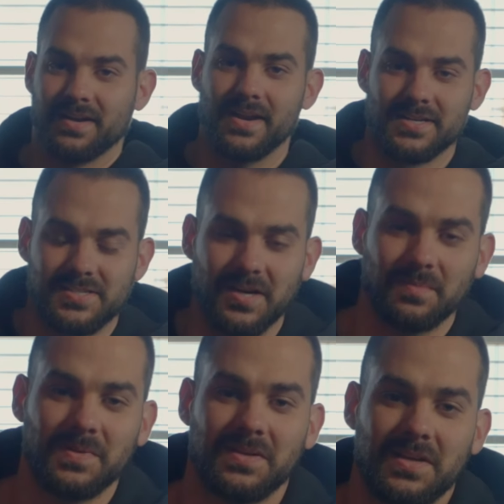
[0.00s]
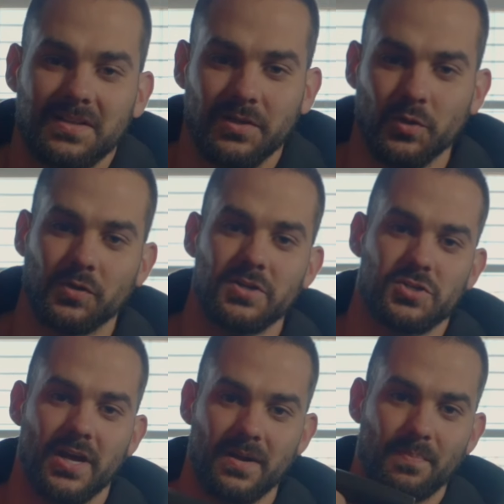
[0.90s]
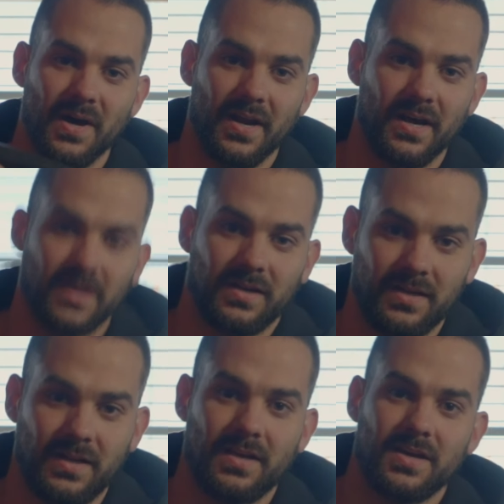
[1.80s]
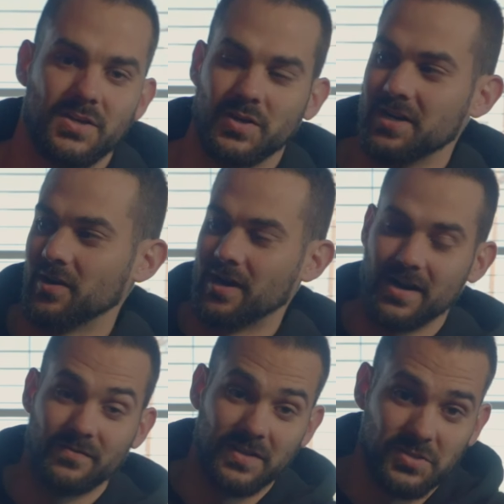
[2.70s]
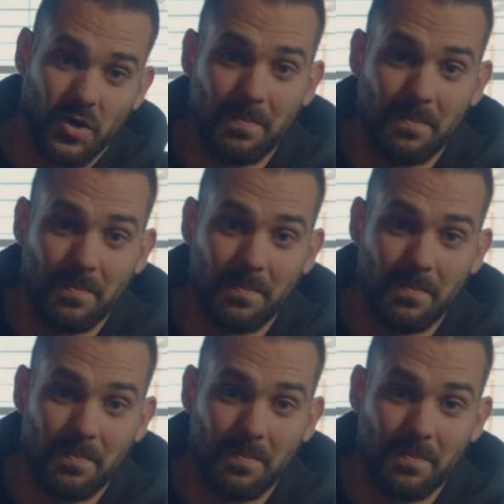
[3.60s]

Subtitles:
Next up, little cliche, but you can hear how heavy these are,